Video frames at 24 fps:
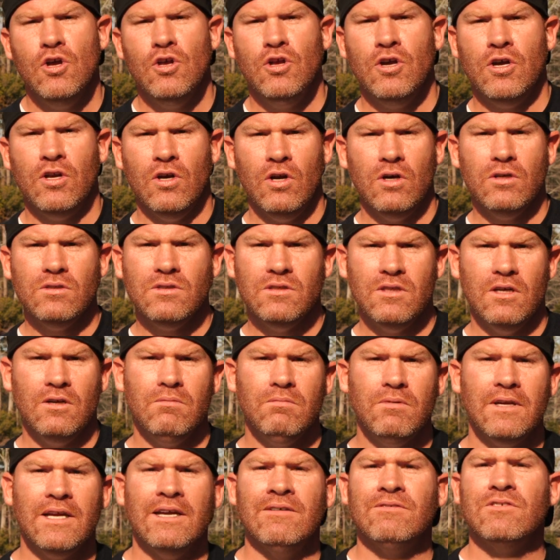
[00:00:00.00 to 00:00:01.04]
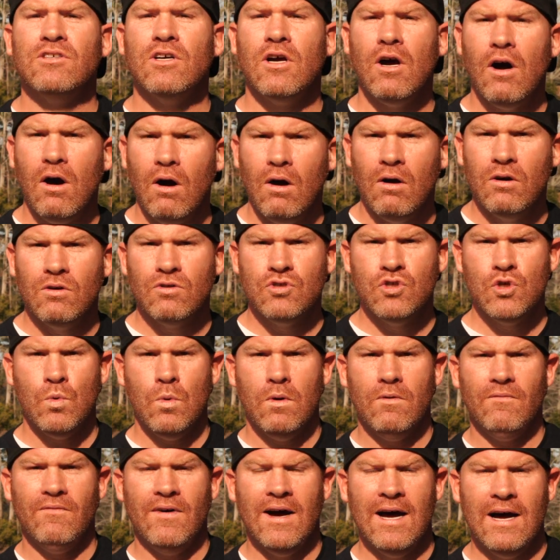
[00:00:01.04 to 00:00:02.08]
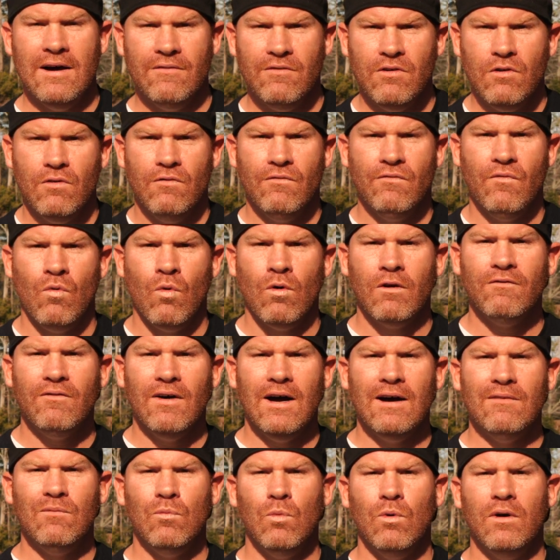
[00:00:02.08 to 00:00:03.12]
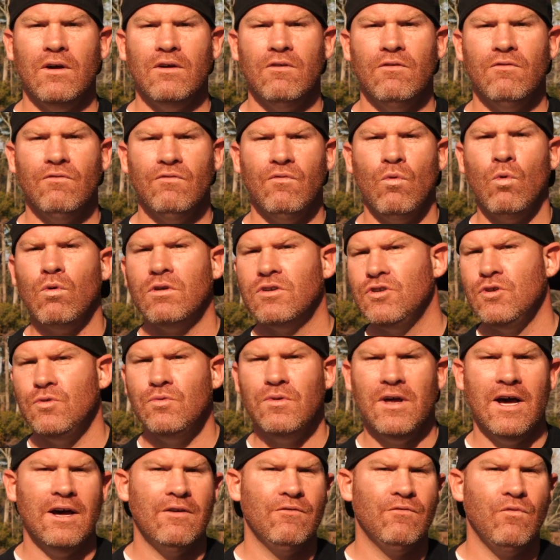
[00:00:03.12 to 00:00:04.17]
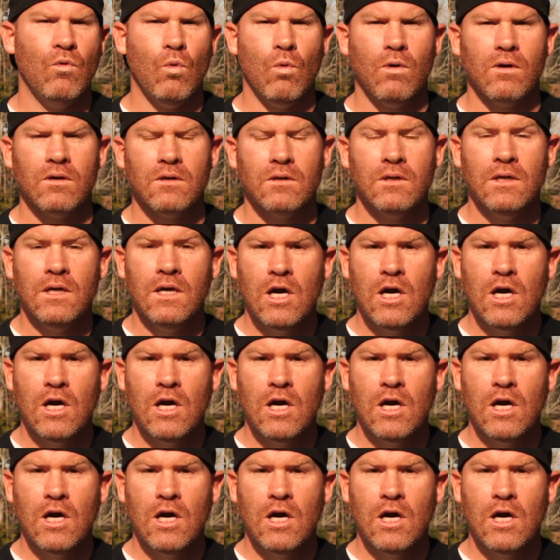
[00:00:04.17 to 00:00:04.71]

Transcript: You can also give us a call, 205 451 4294.